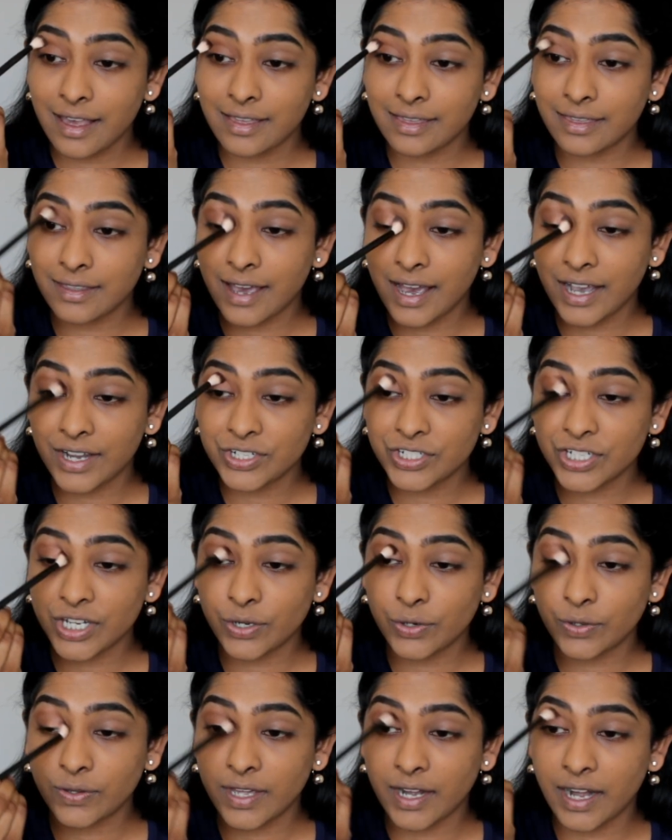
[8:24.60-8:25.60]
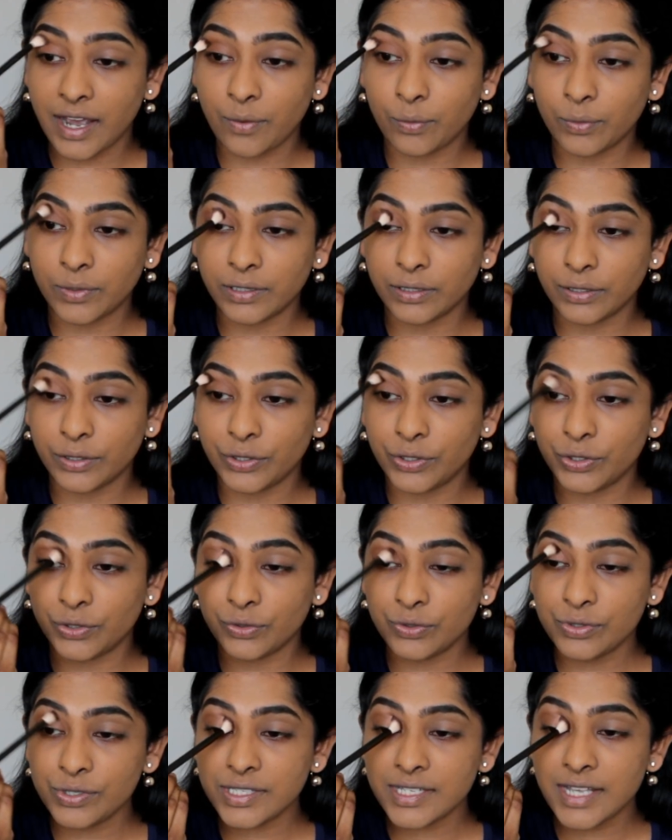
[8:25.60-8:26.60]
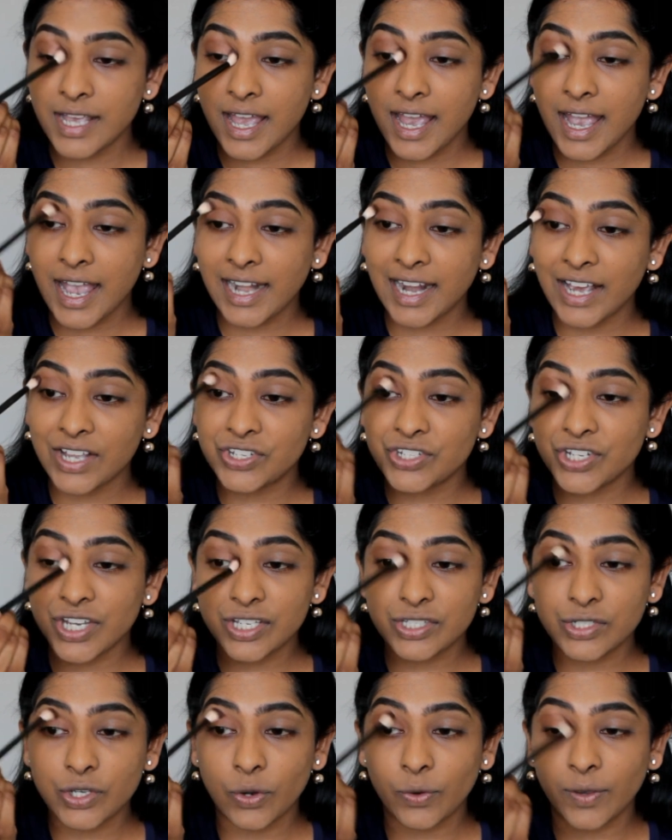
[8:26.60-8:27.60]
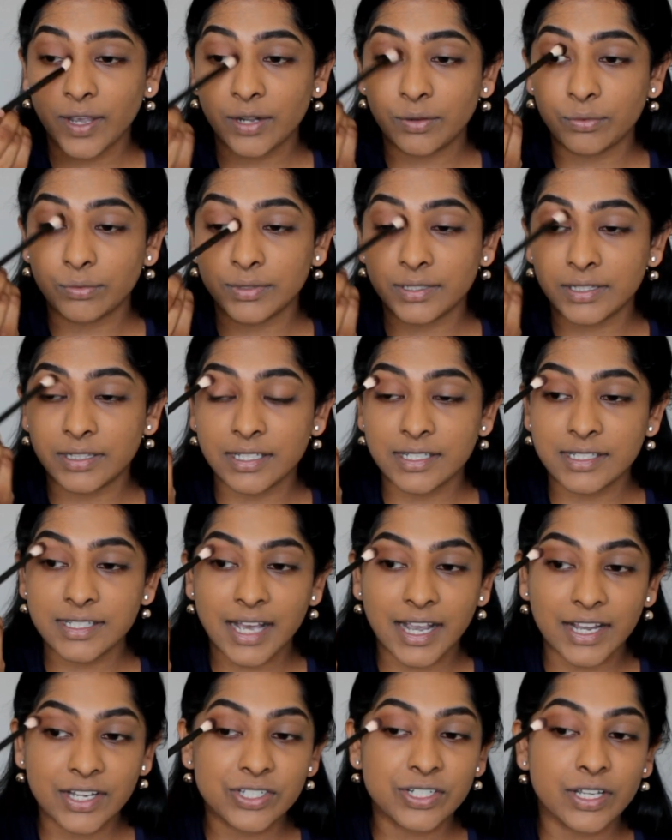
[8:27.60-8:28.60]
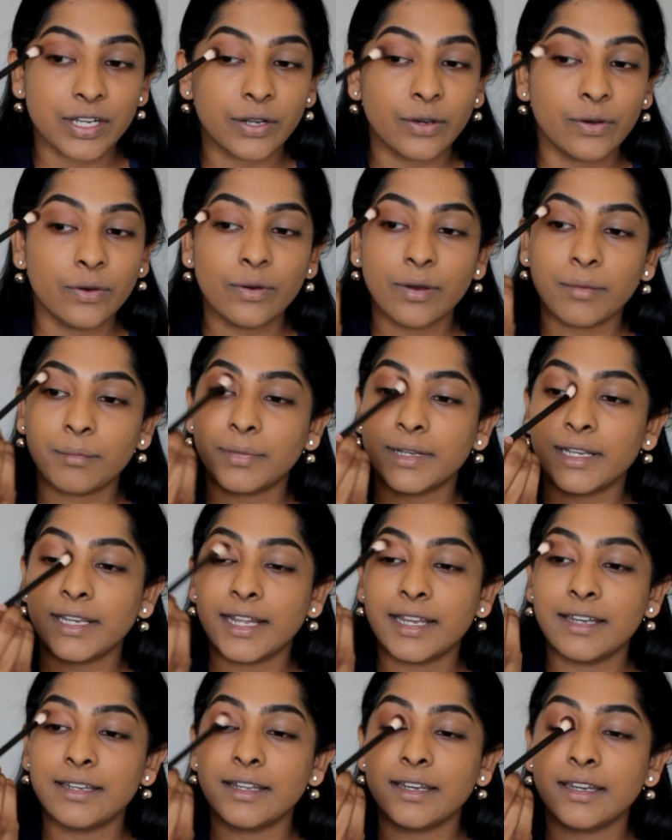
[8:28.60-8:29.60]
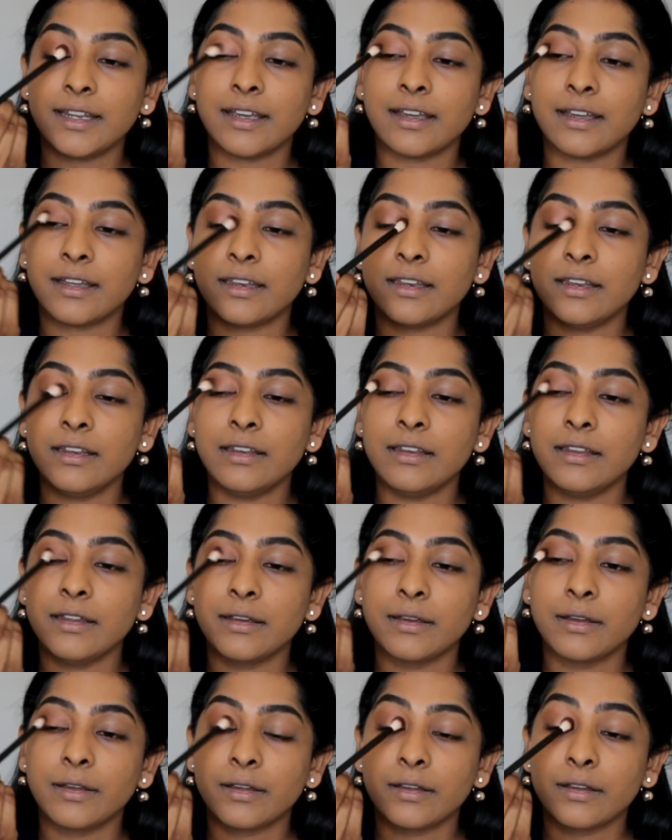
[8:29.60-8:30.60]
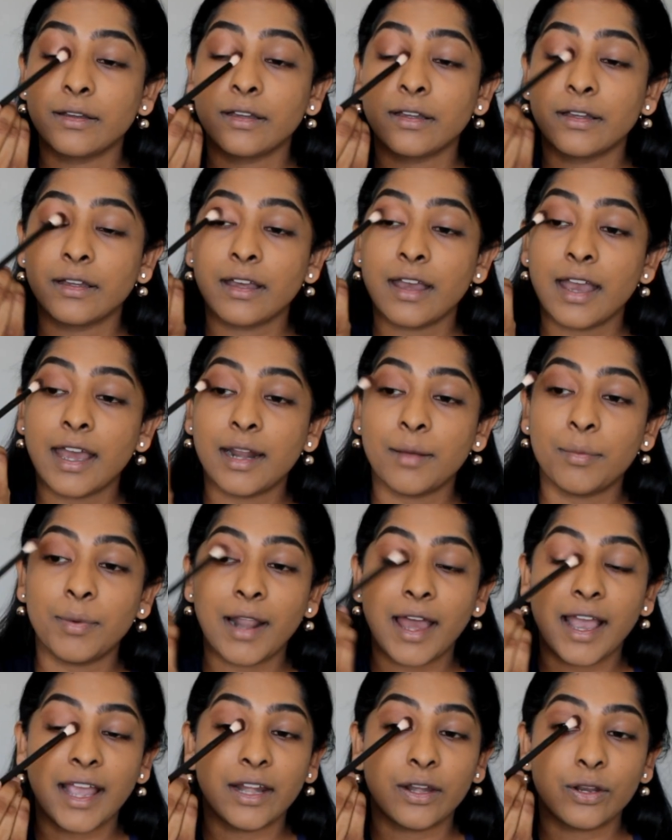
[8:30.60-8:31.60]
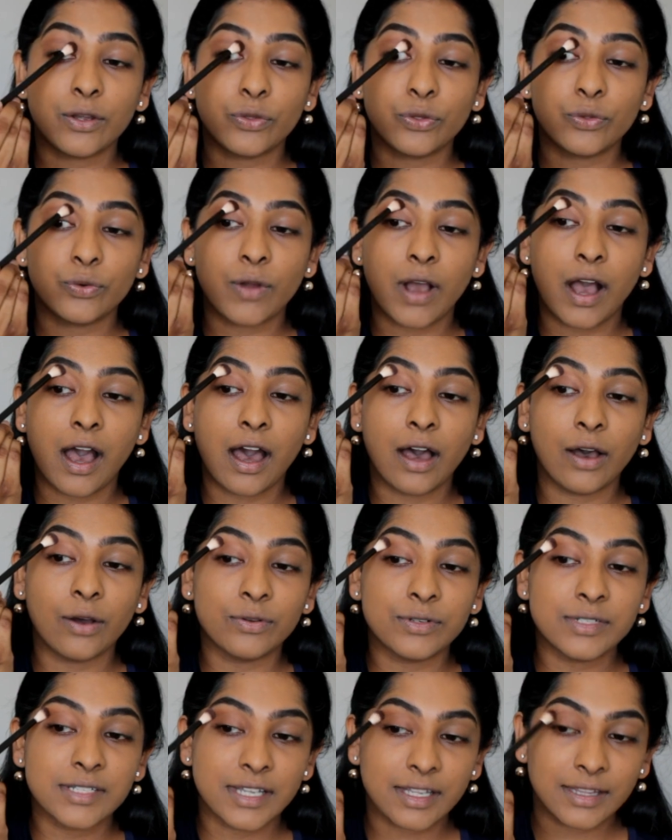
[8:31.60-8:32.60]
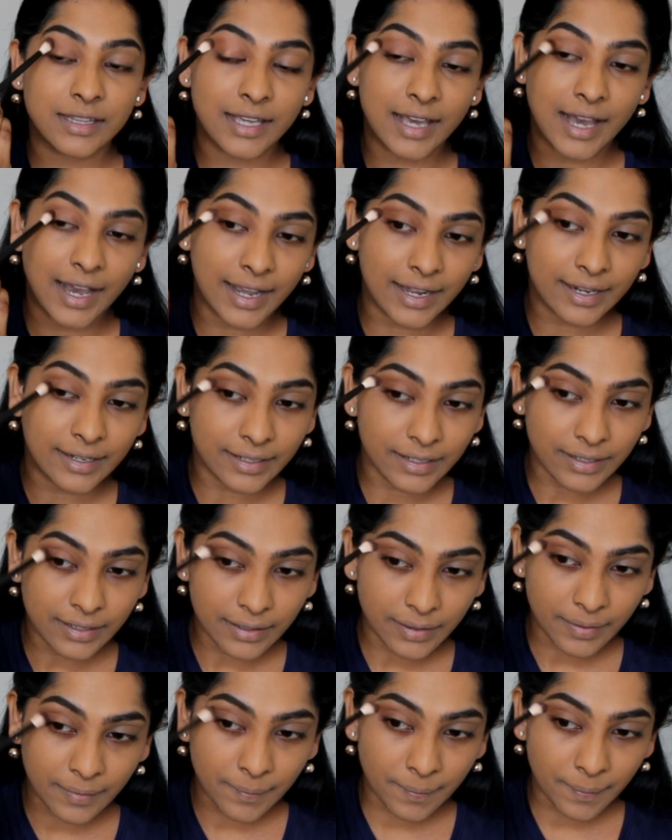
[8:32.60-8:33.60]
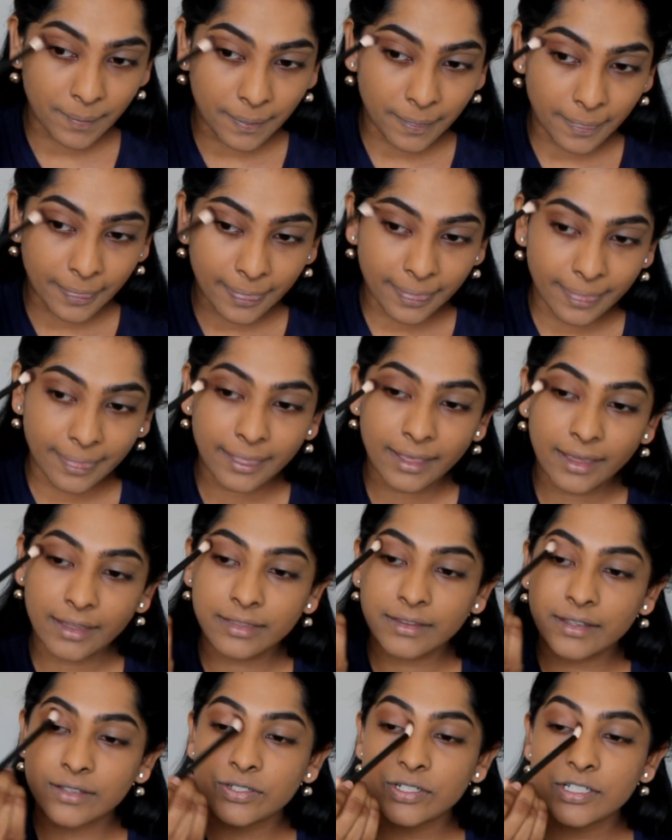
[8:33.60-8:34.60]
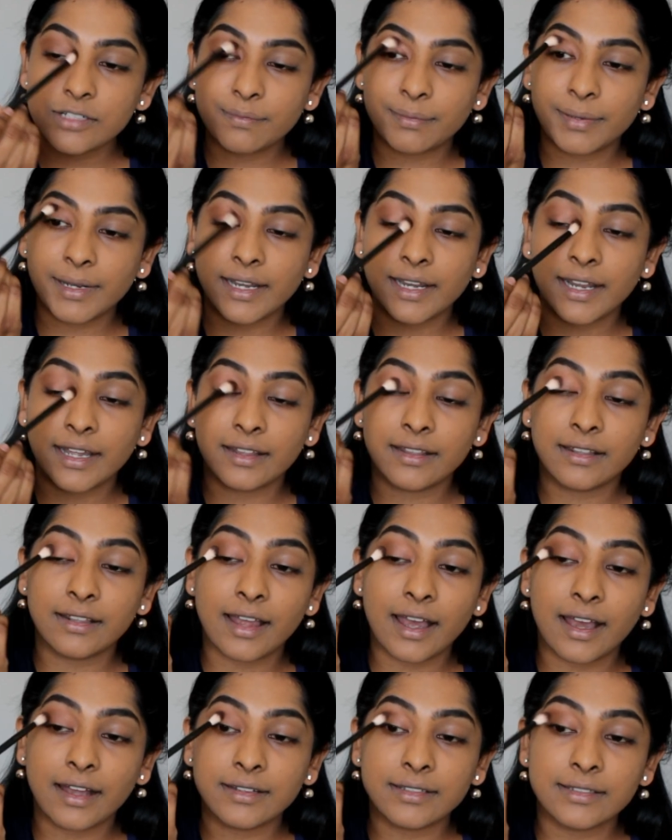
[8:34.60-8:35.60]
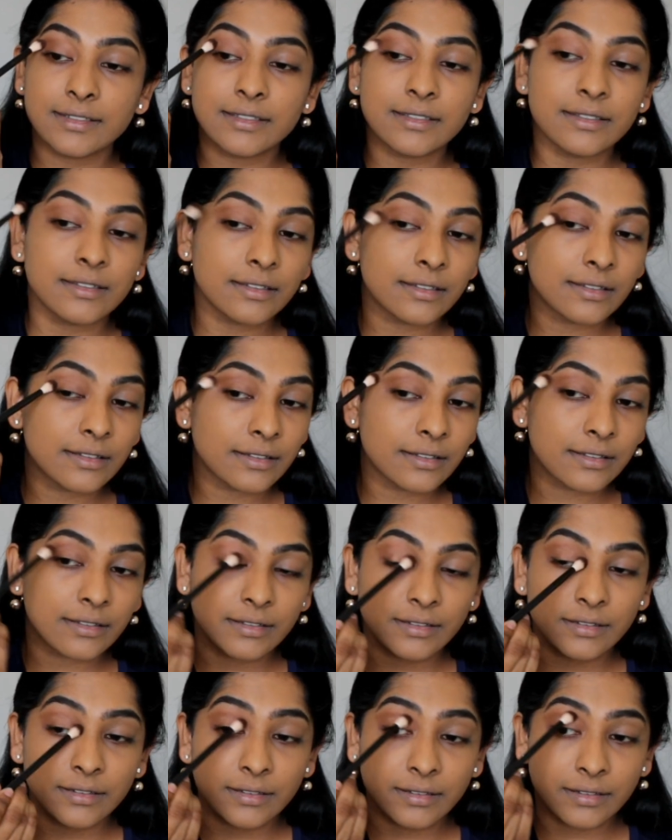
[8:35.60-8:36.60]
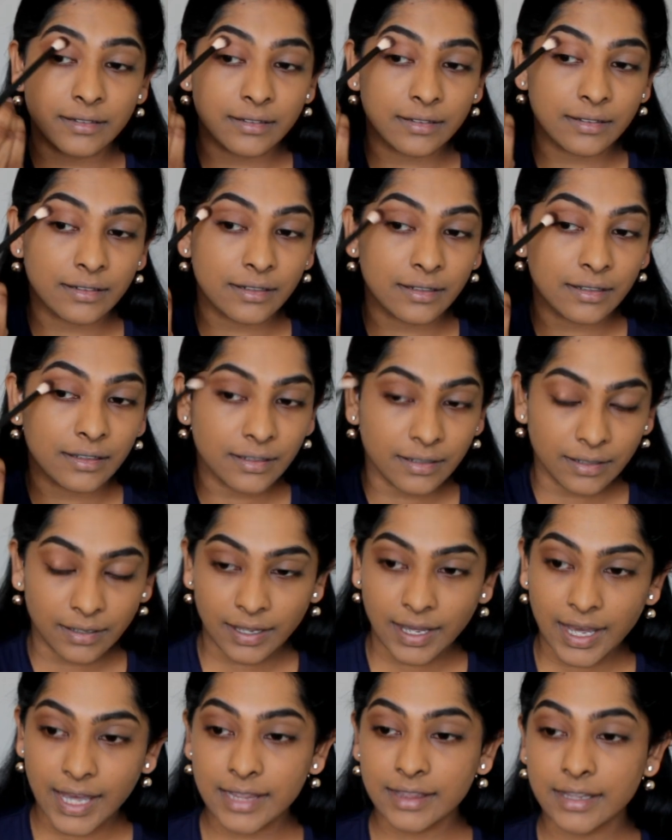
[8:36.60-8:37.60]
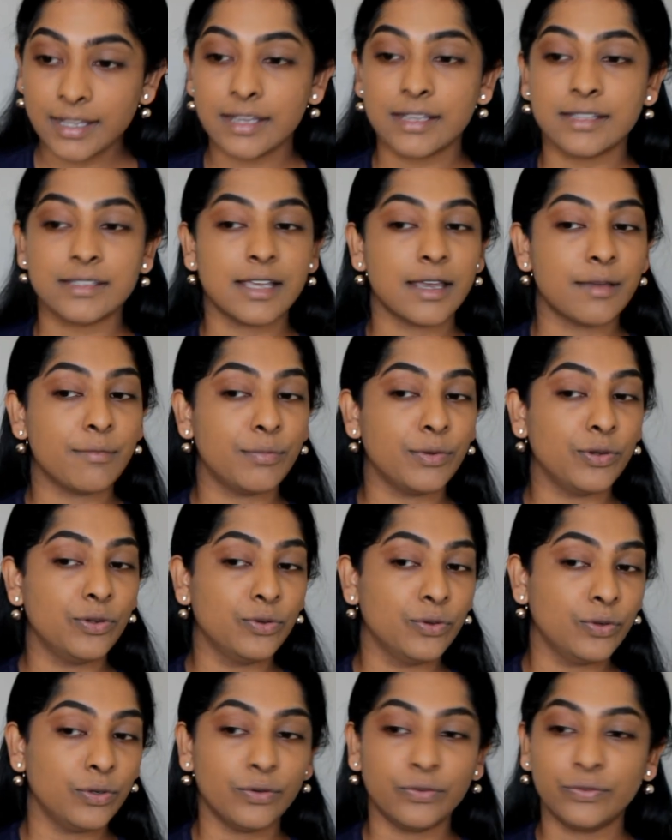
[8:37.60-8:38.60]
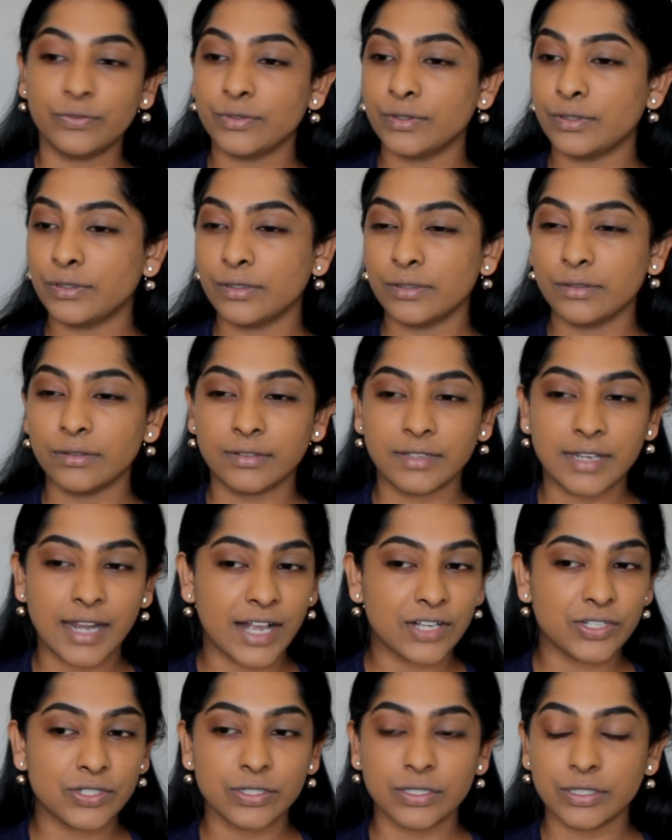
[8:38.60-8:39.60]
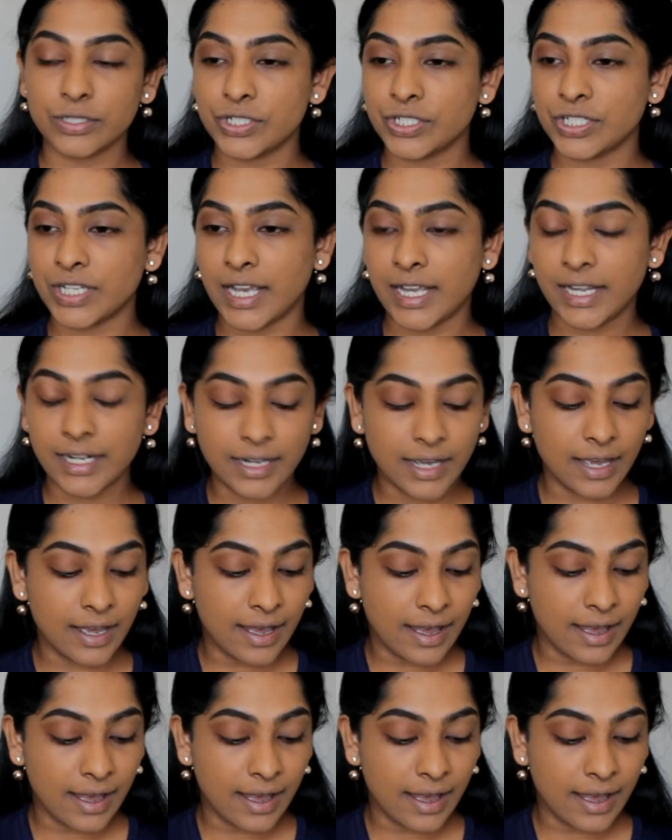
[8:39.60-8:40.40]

the eyeshadow that I will use, and I just go in with this eyeshadow, blend it in and apply it throughout the eyelid, and then just blend that. And there's a beautiful natural shade